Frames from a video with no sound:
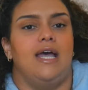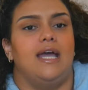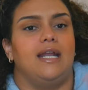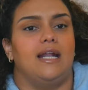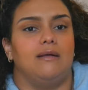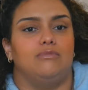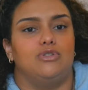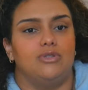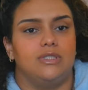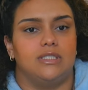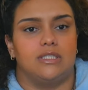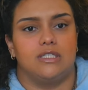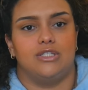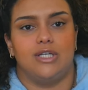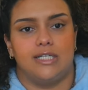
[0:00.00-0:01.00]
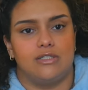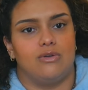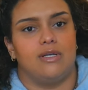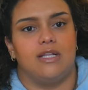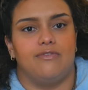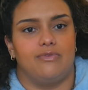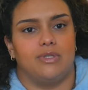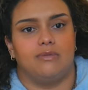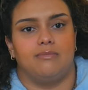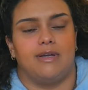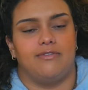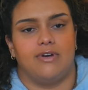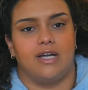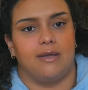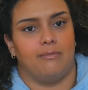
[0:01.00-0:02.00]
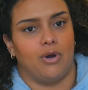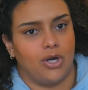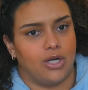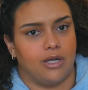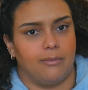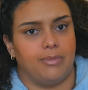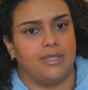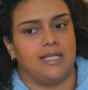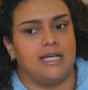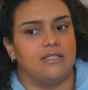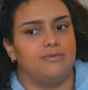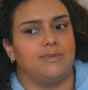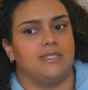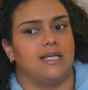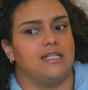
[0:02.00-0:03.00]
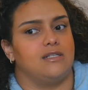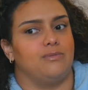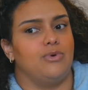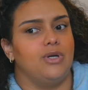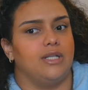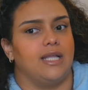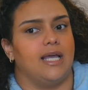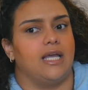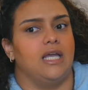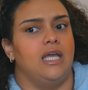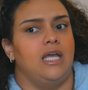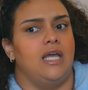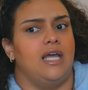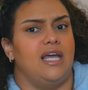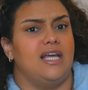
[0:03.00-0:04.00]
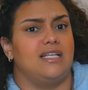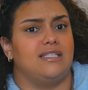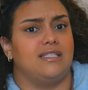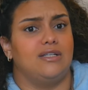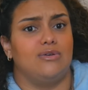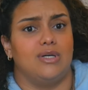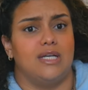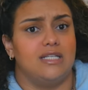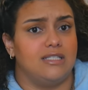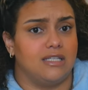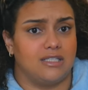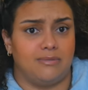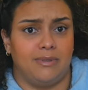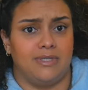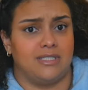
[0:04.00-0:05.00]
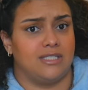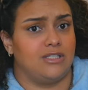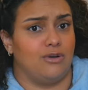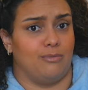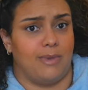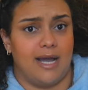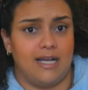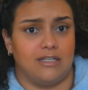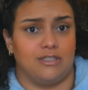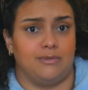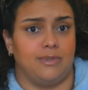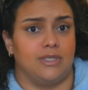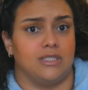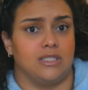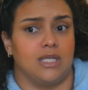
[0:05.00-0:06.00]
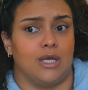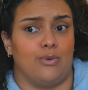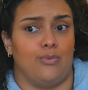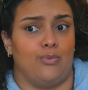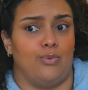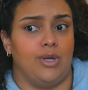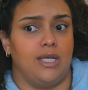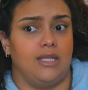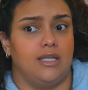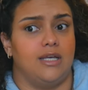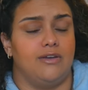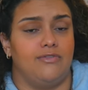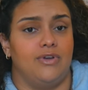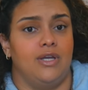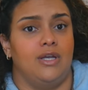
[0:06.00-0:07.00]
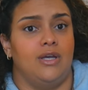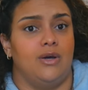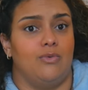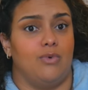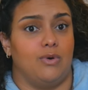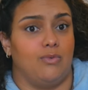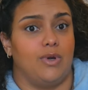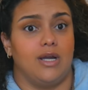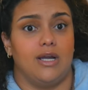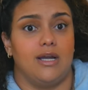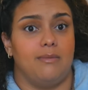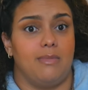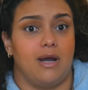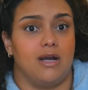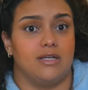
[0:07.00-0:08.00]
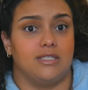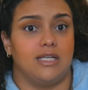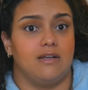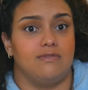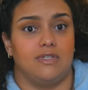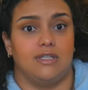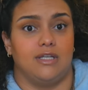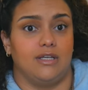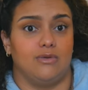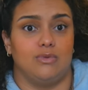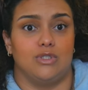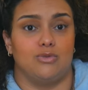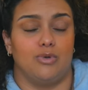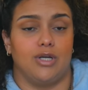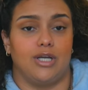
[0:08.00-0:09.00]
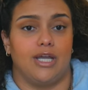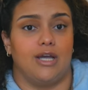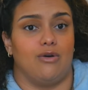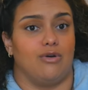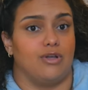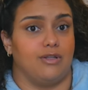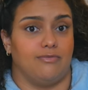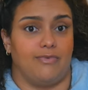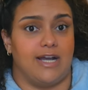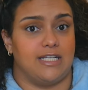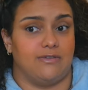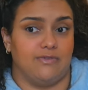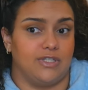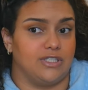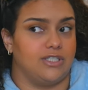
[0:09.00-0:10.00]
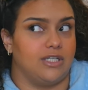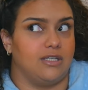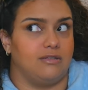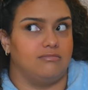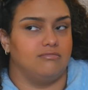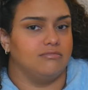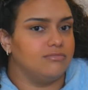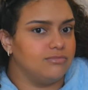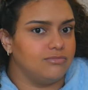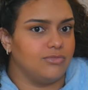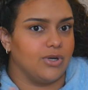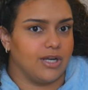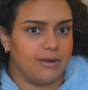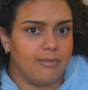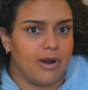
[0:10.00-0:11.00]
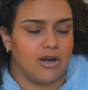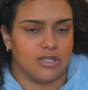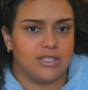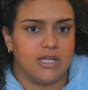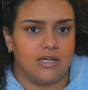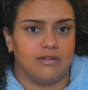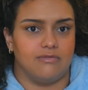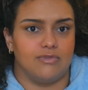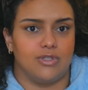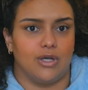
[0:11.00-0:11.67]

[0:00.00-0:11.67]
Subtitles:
And I'm doing this because you guys want to live with my fucking partner, but that's beside the point. Like, it's still his experience, it's still my experience. Like, we live when we're here by ourselves and the other one's working, or vice versa, we're here by ourselves.